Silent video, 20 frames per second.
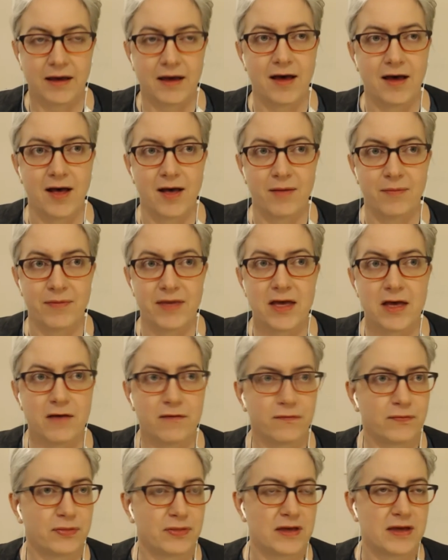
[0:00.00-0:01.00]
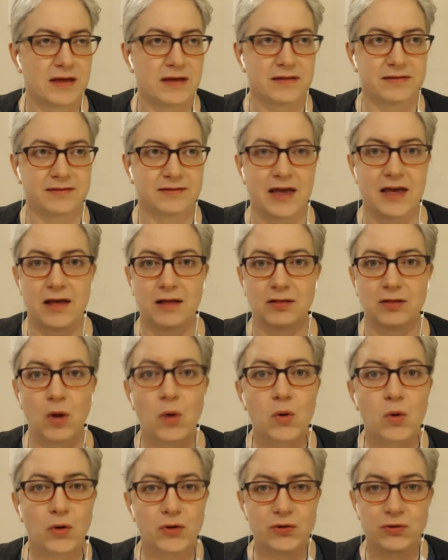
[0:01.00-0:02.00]
Um, if the, say,
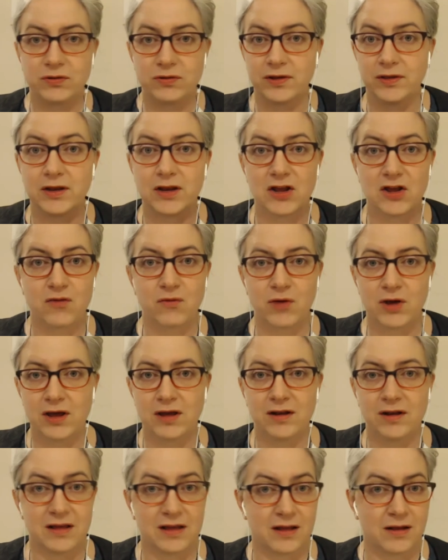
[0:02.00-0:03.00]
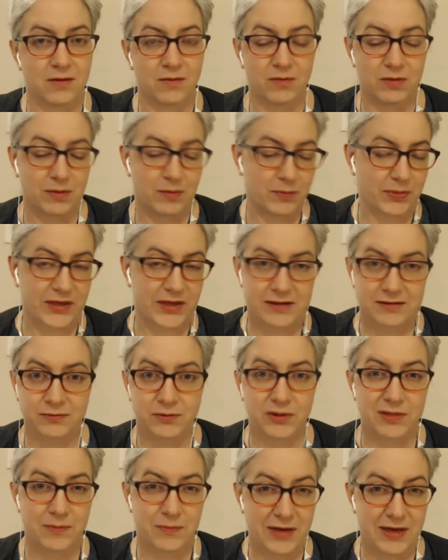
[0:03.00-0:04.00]
local utility grid in the place
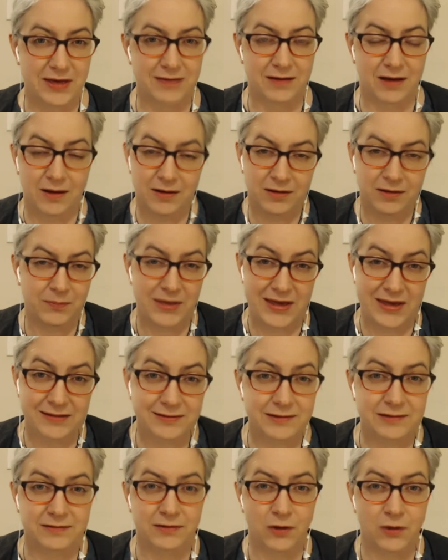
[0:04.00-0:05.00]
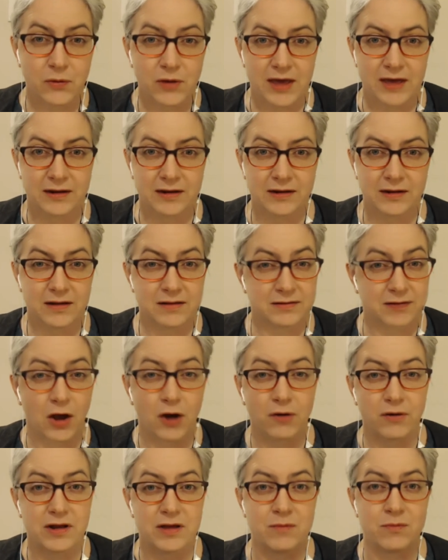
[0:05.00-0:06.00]
where the ba uh, base is located has
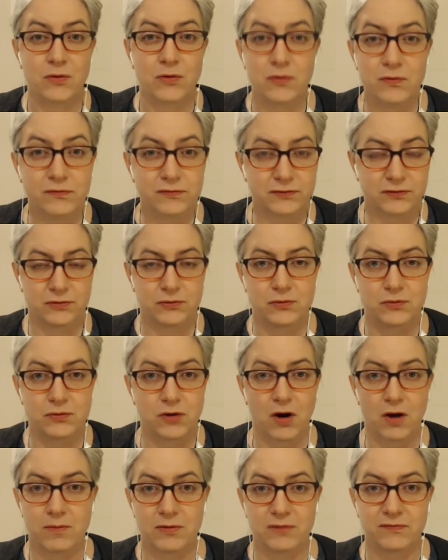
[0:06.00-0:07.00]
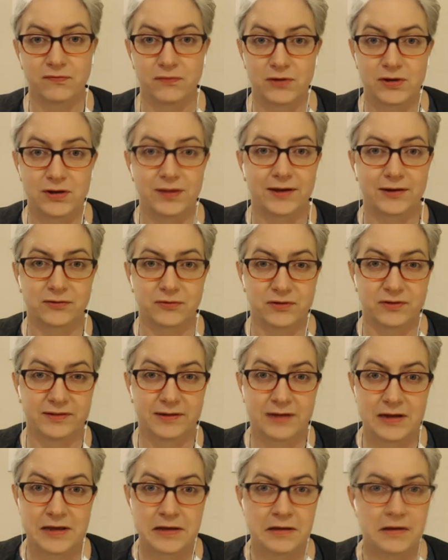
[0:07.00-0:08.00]
already moved to carbon-free
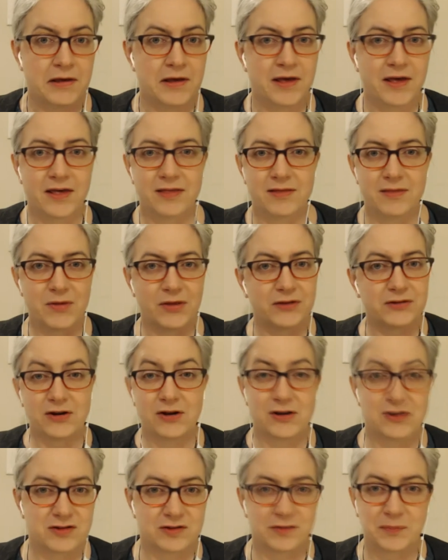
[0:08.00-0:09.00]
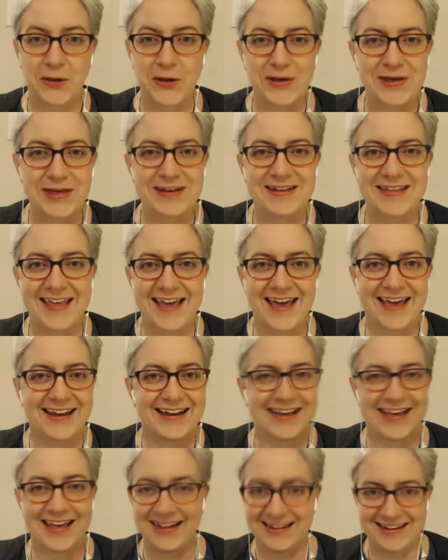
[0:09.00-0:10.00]
electricity, the military can just plug into that
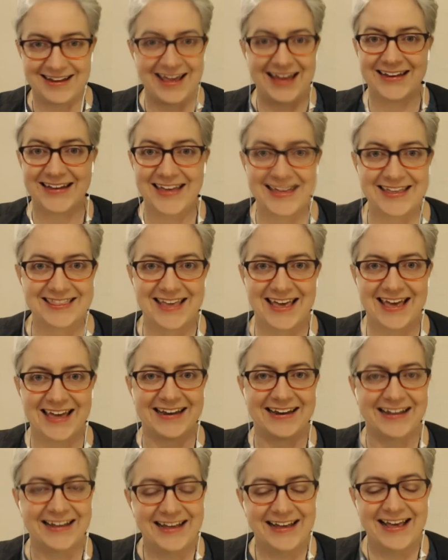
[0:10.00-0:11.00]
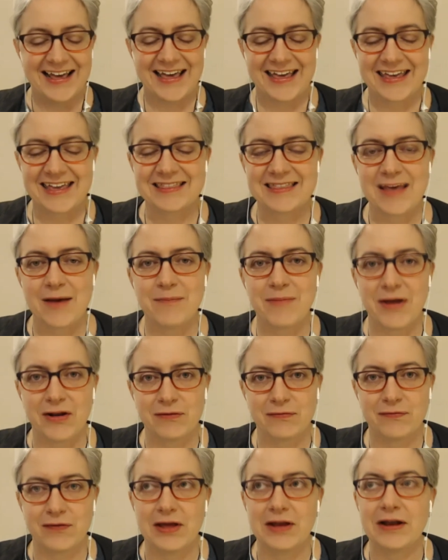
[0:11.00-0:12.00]
and, and get that get that
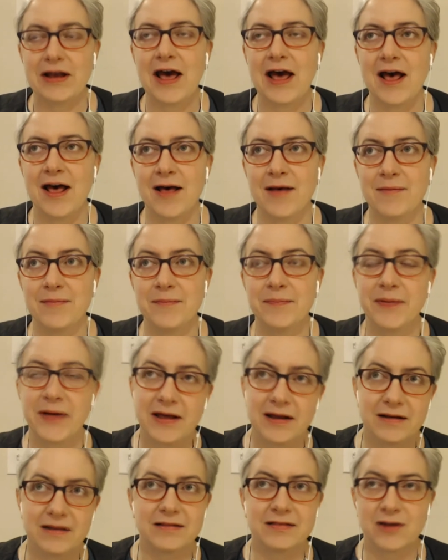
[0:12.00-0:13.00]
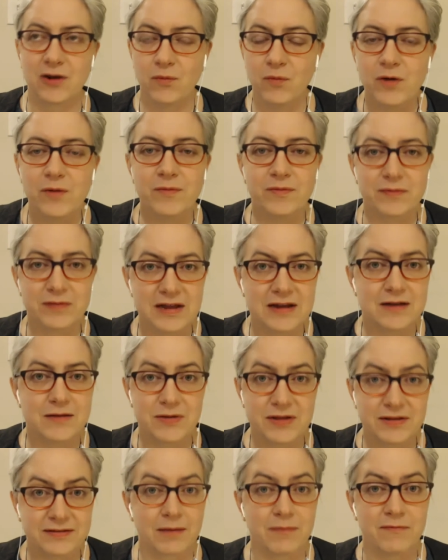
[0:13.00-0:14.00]
benefit. Um, but there will need to
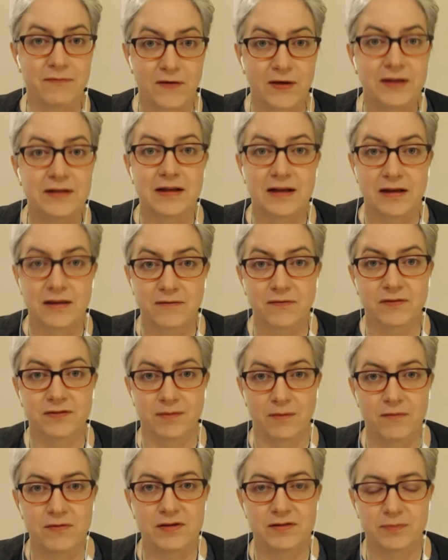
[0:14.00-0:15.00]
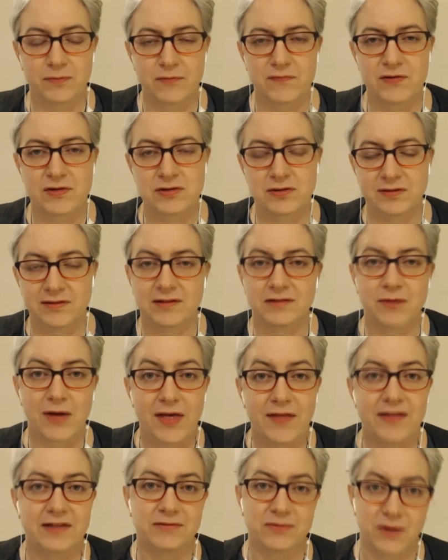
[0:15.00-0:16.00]
be some funding for some of these provisions as well,
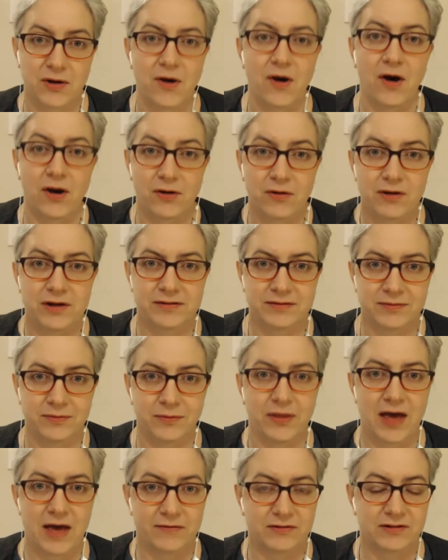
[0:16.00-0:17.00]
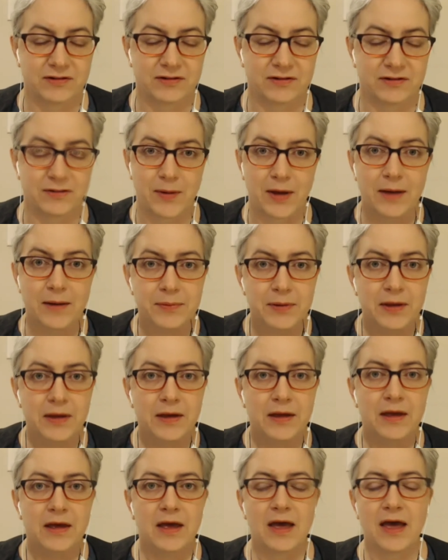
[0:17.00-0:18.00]
and that's where Congress will have to step up
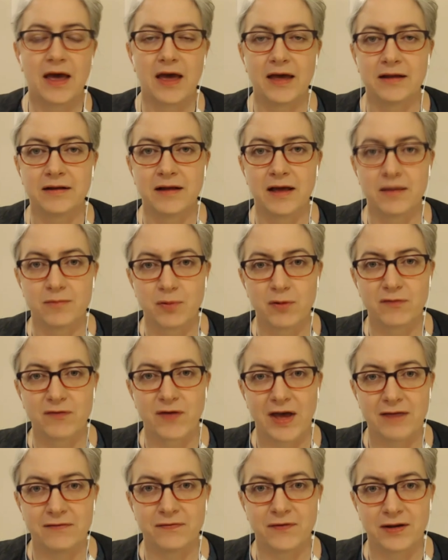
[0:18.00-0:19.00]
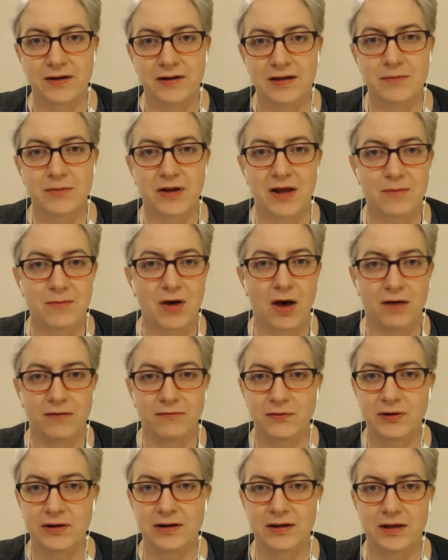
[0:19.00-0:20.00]
and, and provide funding. But I'm
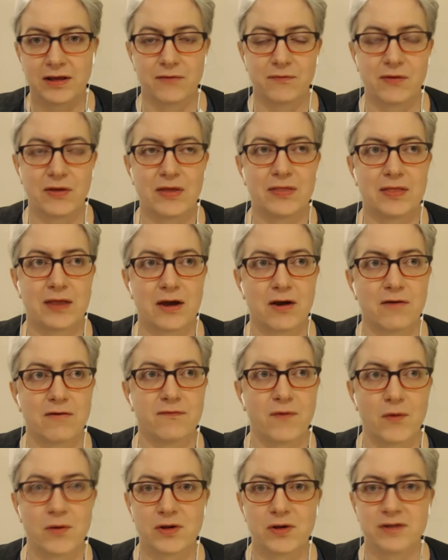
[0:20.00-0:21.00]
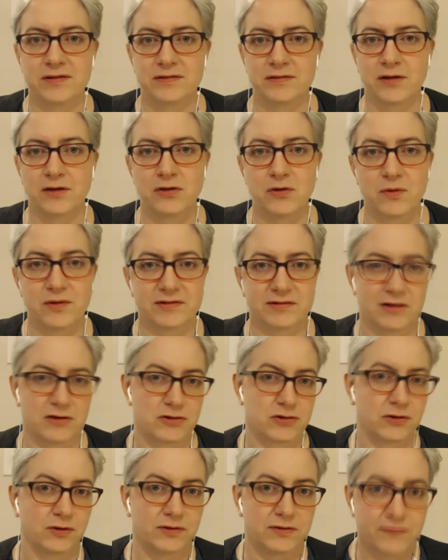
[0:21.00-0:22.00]
confident, given their focus on U.S.
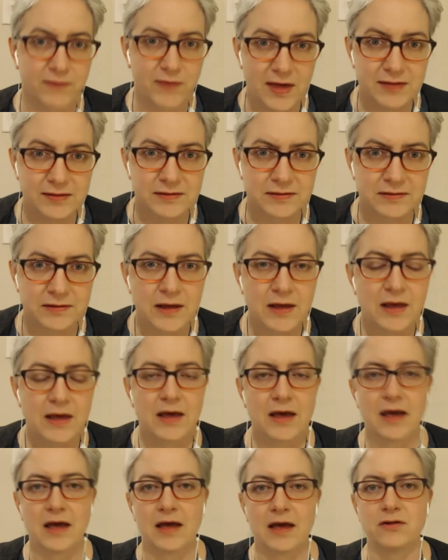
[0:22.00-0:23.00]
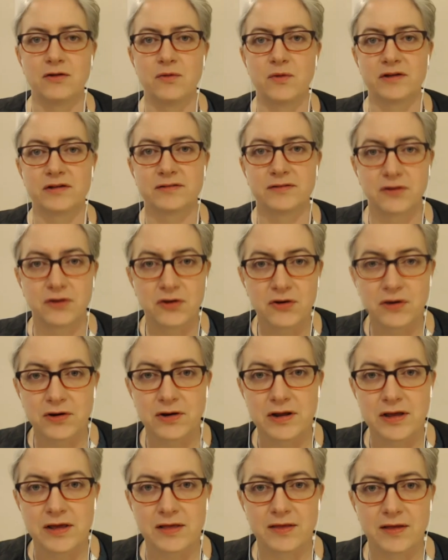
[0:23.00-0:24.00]
national defense and US
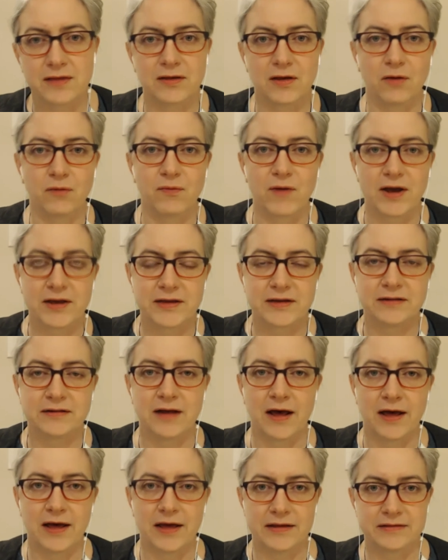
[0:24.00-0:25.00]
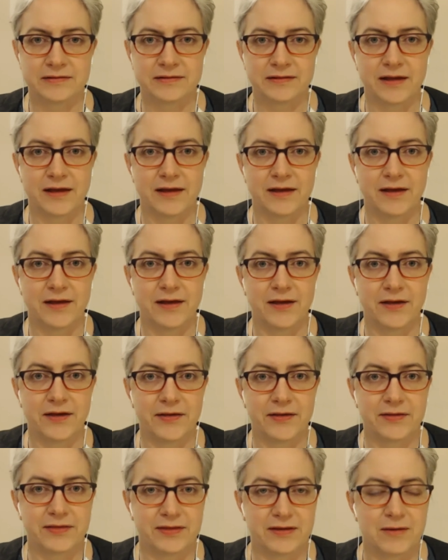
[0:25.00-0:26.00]
security that they'll recognize
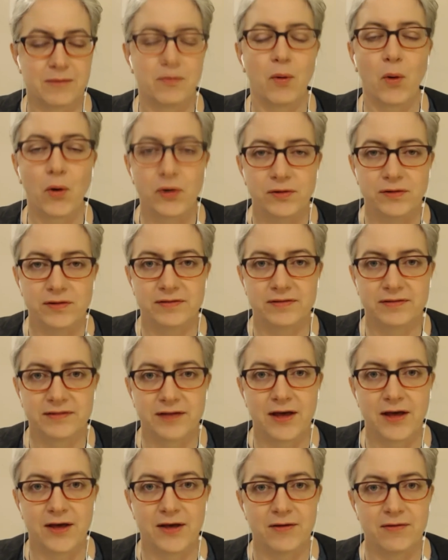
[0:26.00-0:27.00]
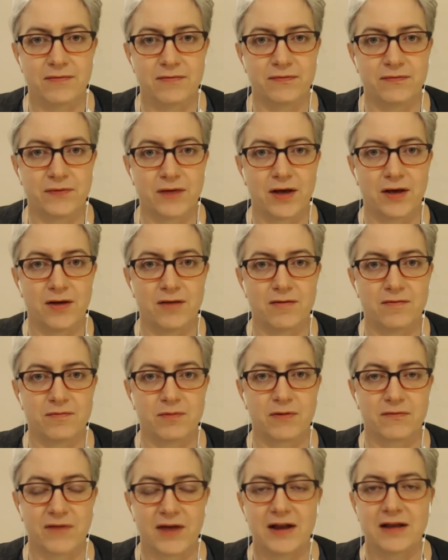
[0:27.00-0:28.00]
uh, the importance of, of
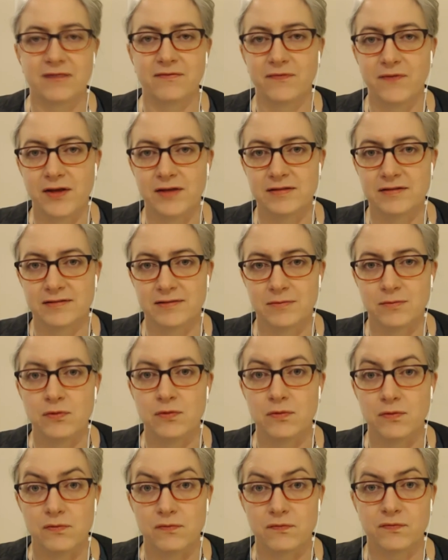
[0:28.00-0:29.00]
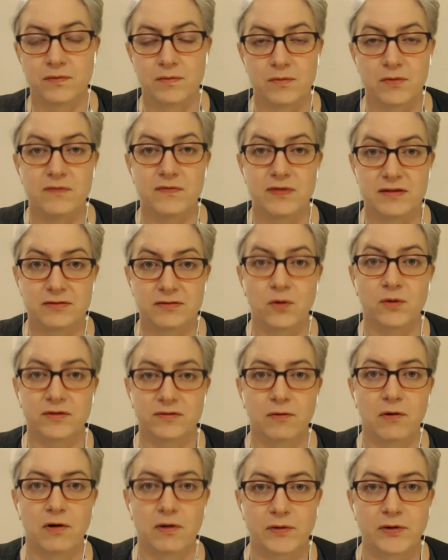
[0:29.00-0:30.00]
providing funds to move, move these goals
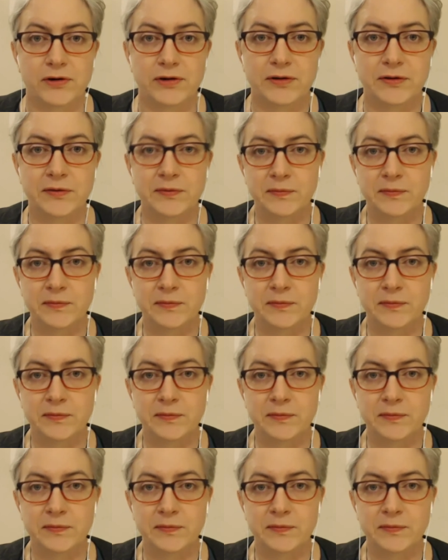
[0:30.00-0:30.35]
forward.